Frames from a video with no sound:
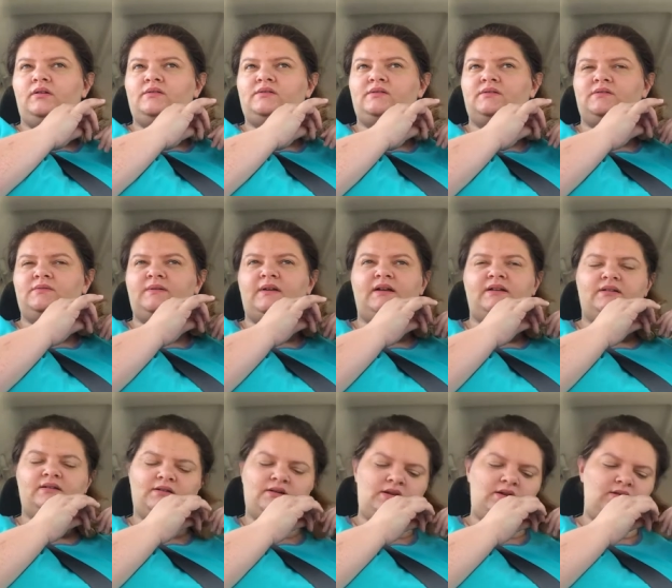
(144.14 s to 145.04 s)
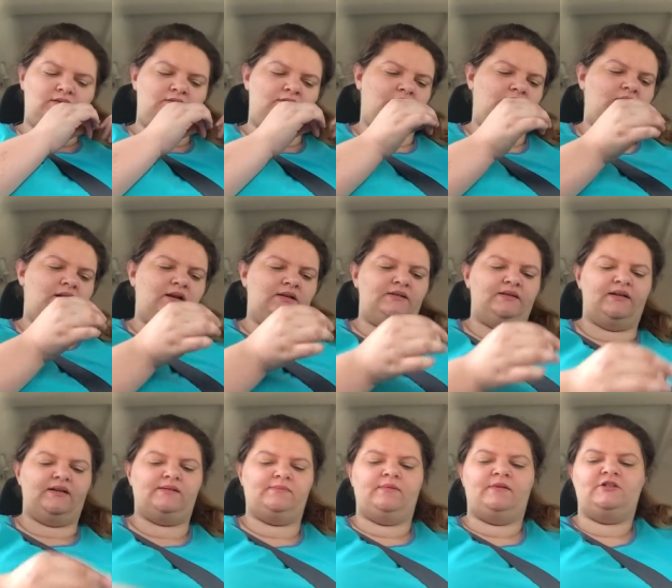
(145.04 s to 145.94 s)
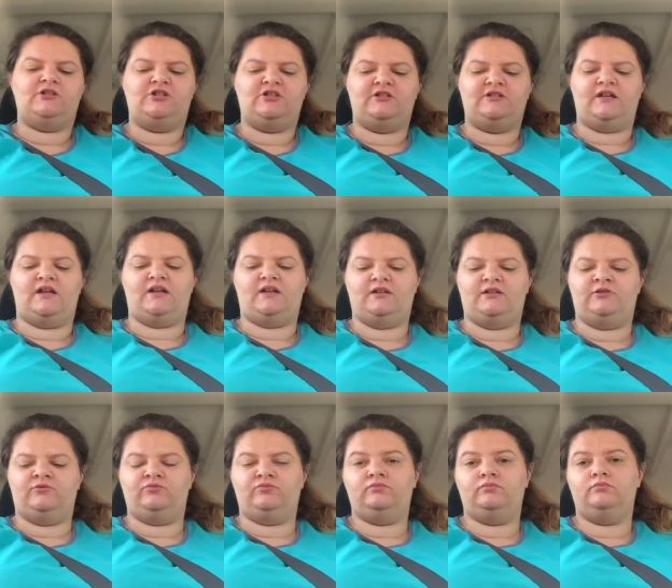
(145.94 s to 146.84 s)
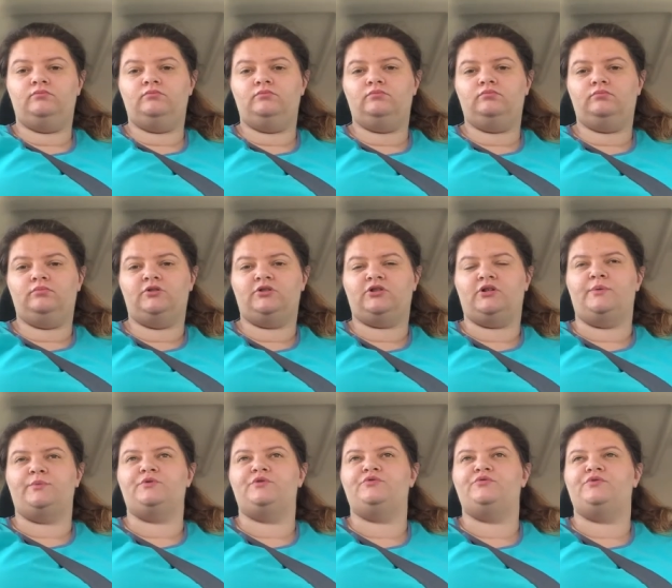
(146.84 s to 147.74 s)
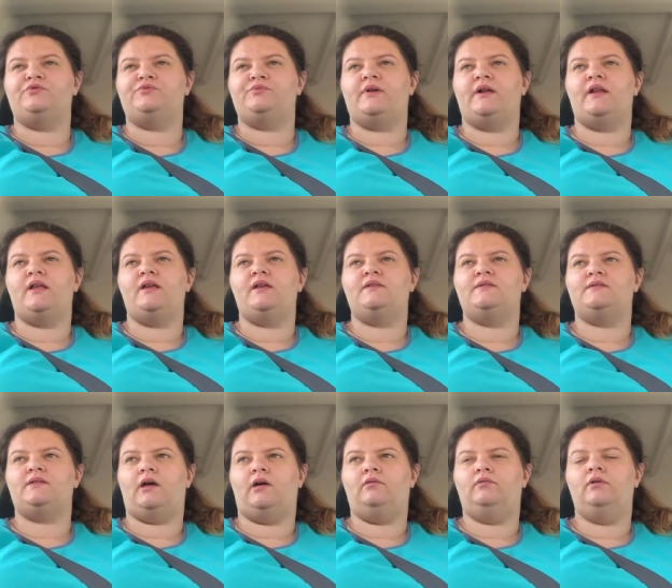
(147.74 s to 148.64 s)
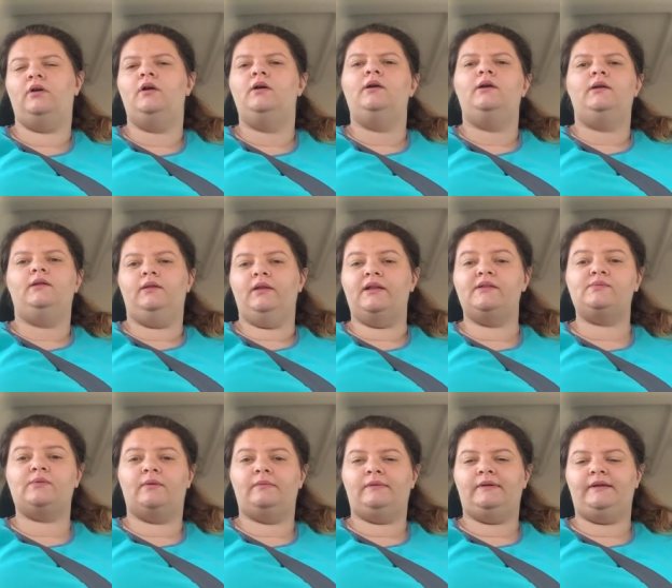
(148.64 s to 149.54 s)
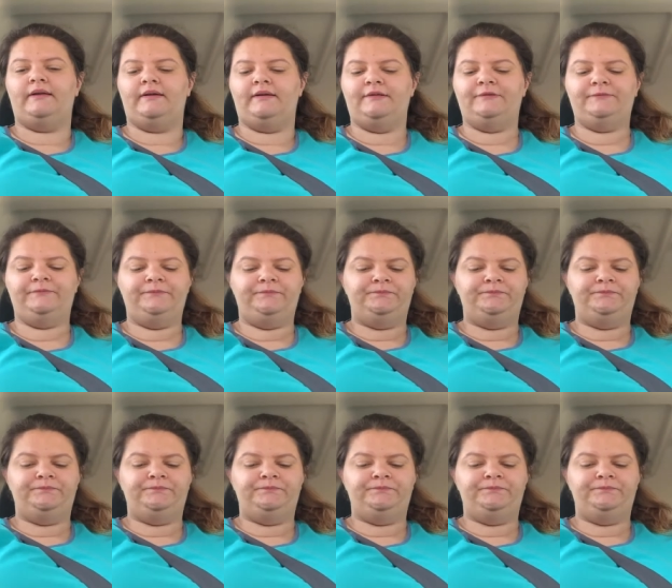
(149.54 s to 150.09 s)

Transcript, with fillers: as soon as we got done eating, he got a text message saying his prescription was ready, so that's why we're here.